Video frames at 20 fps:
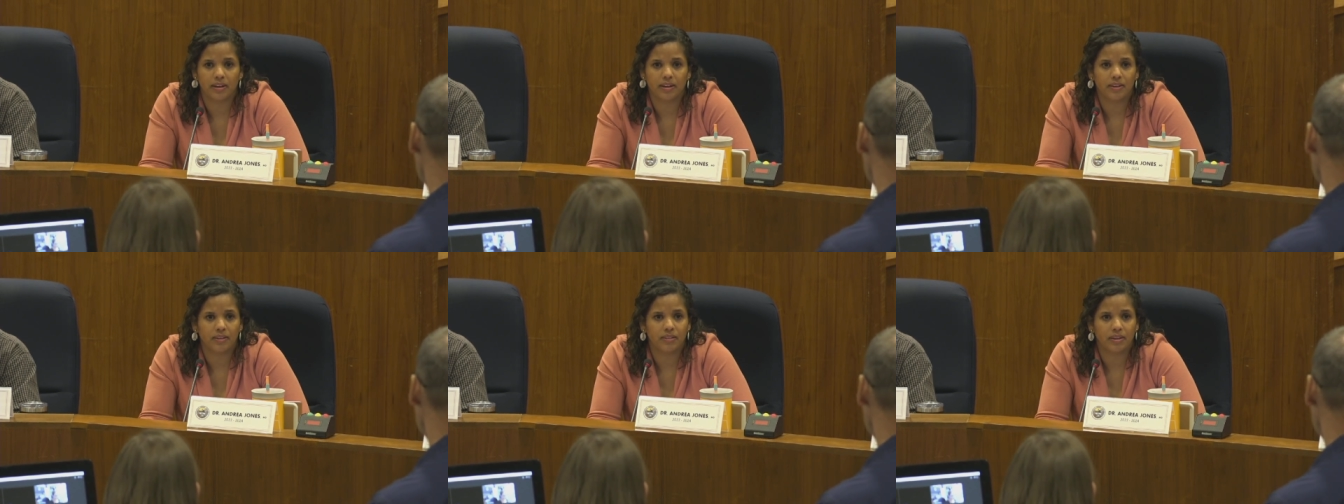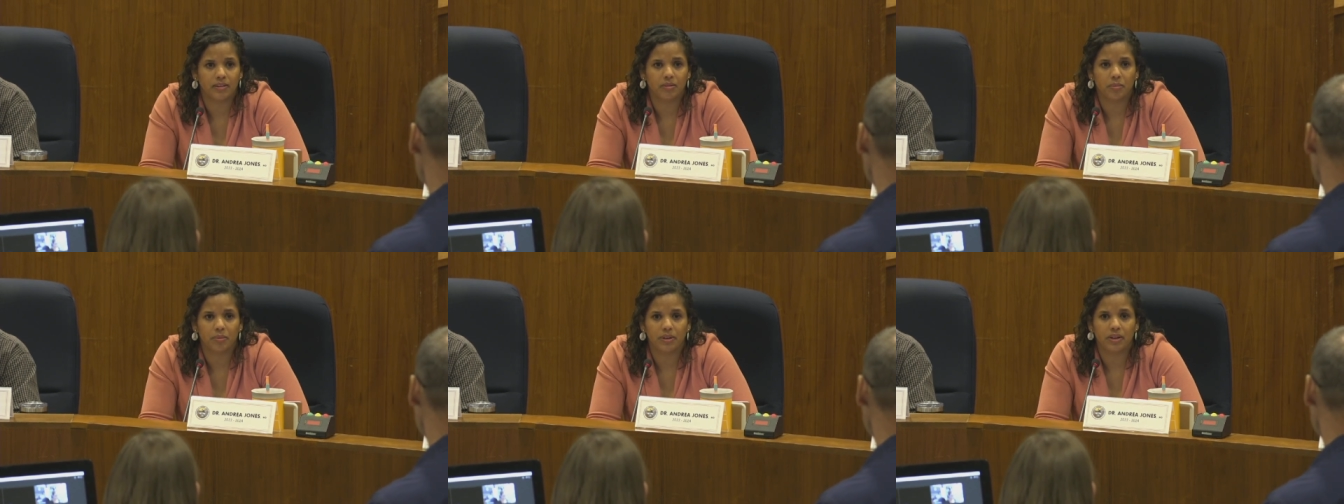I know
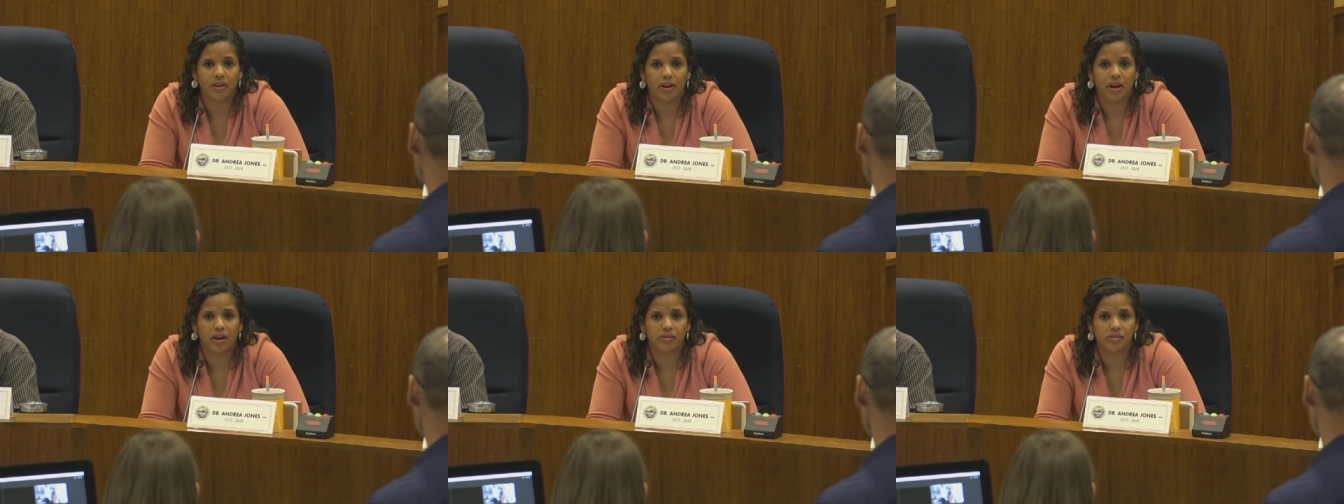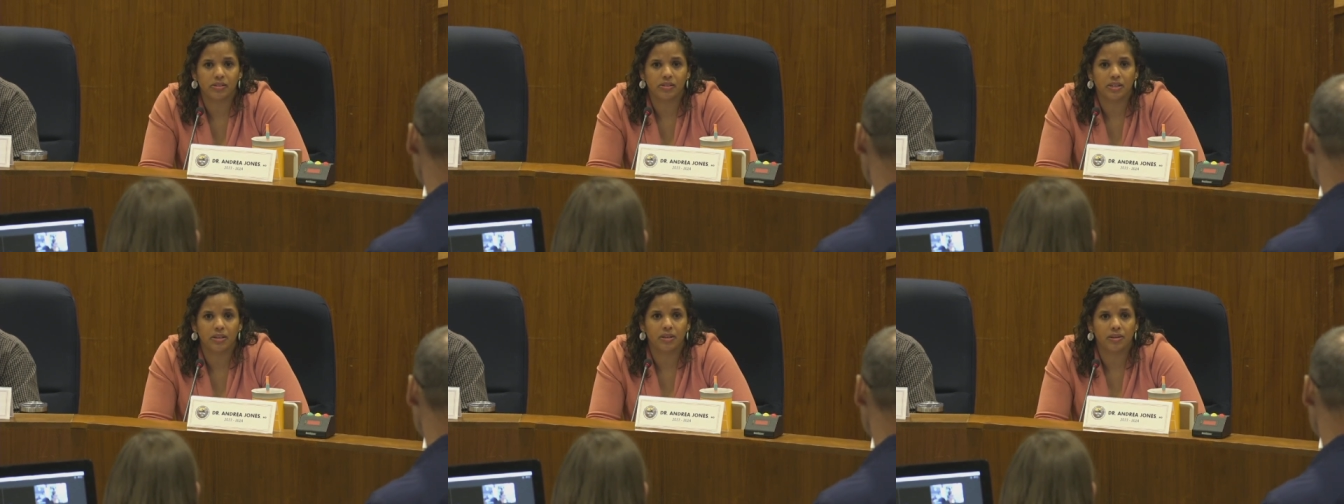that's pretty
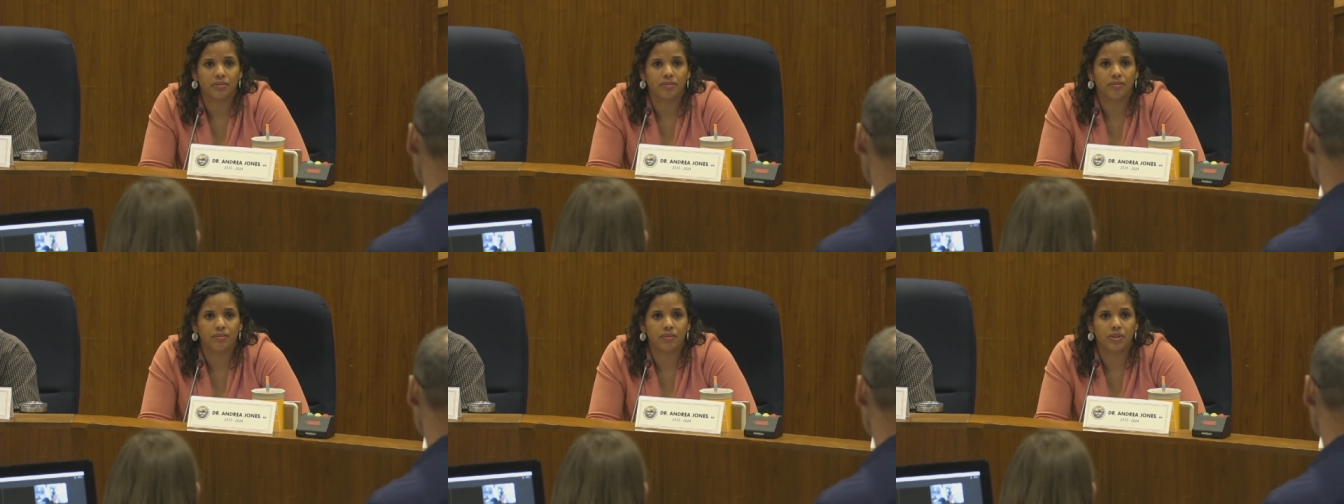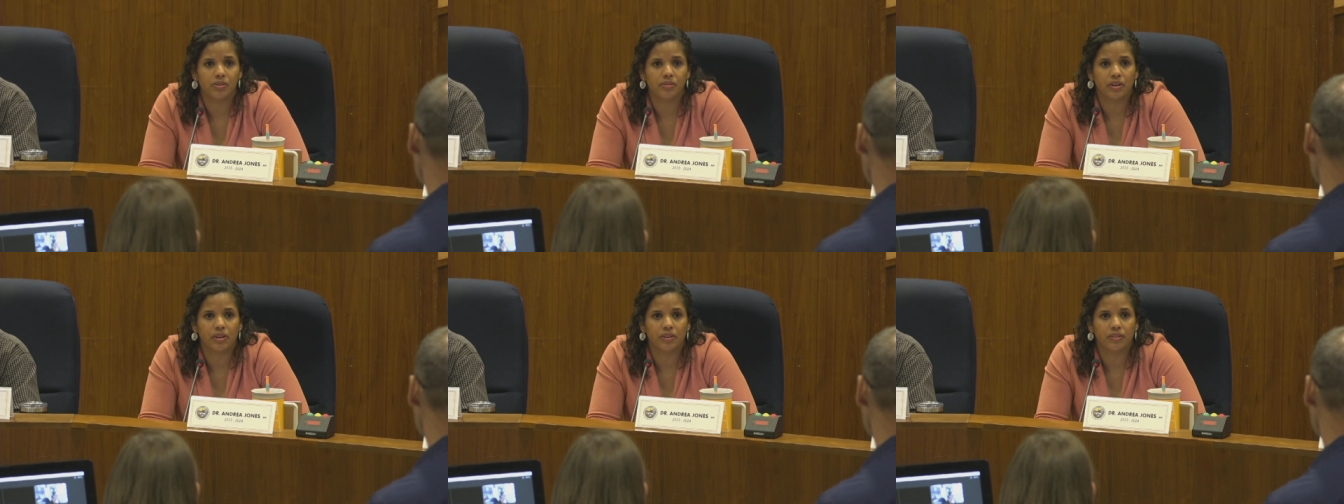costly
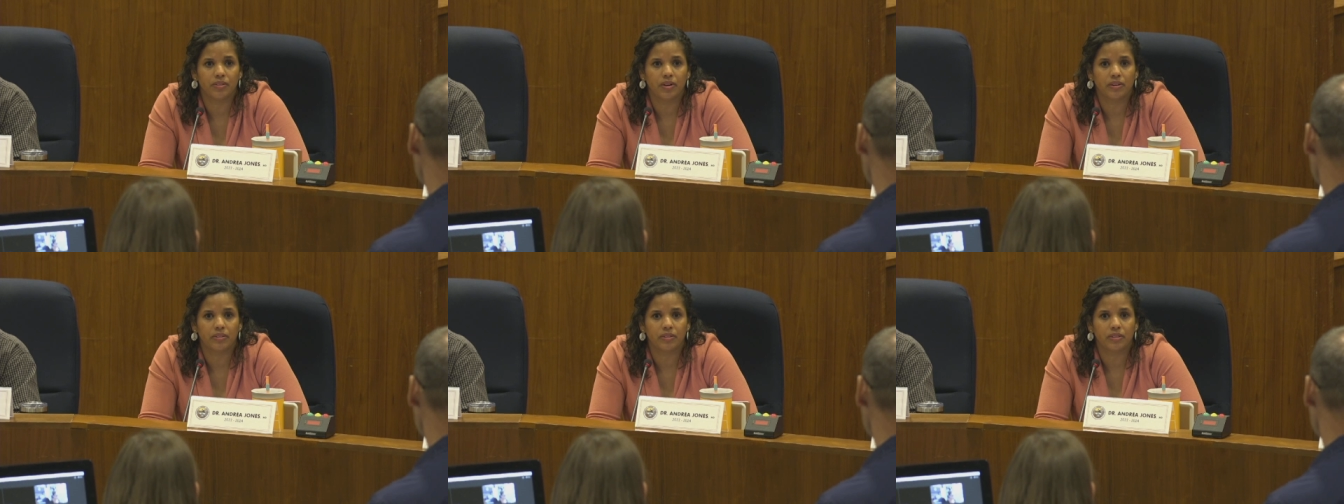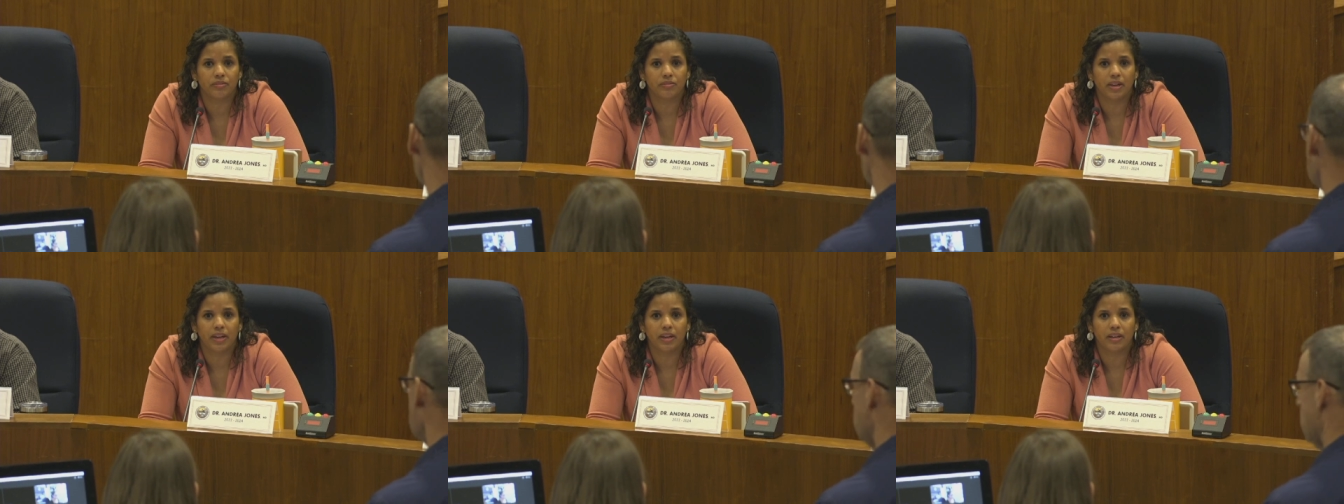when you take your dog
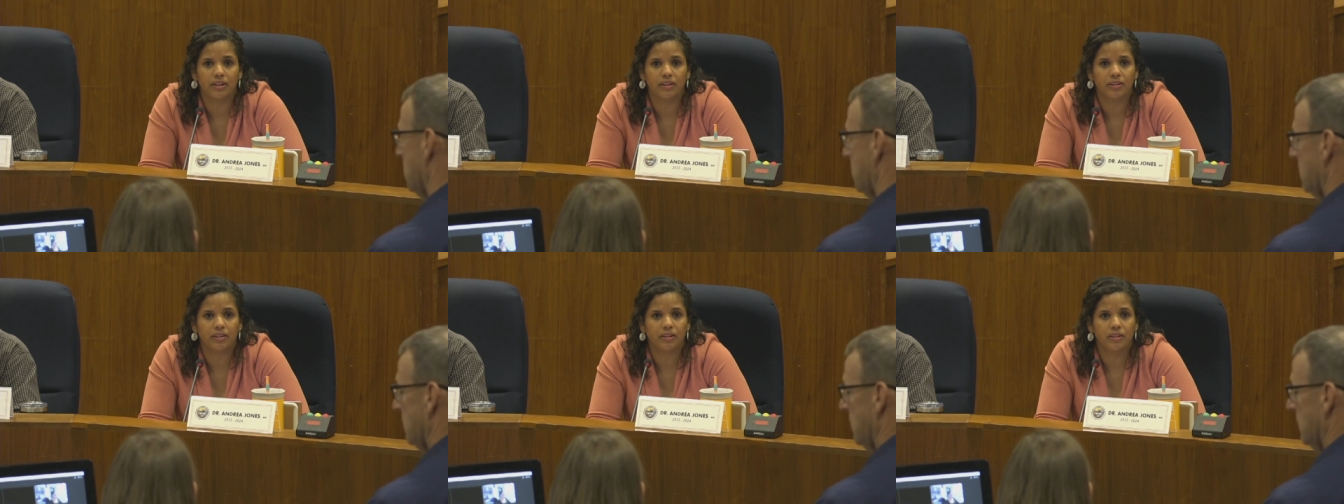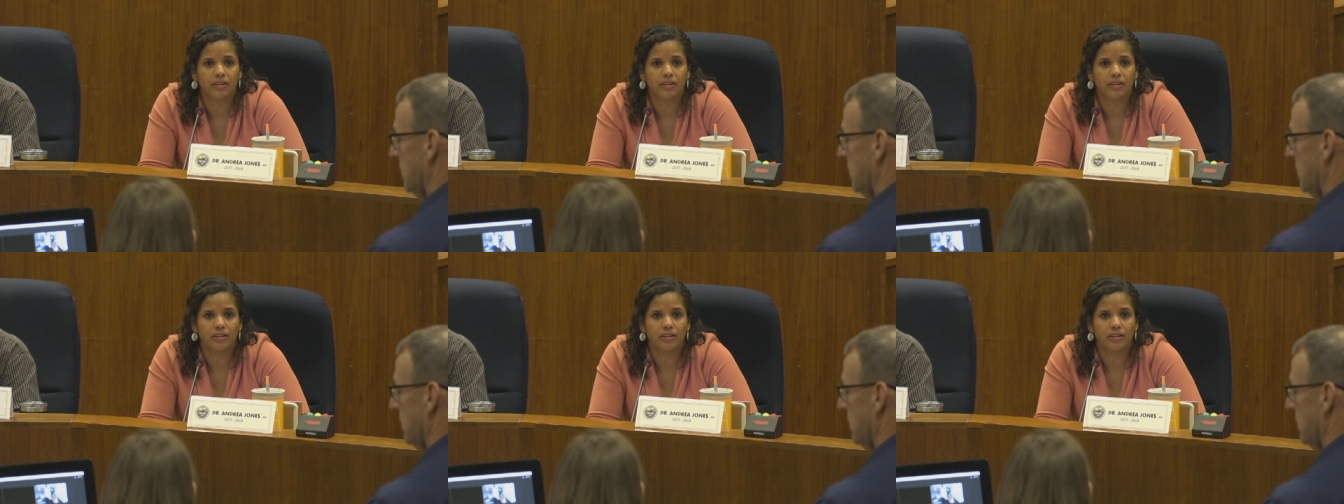to the vet.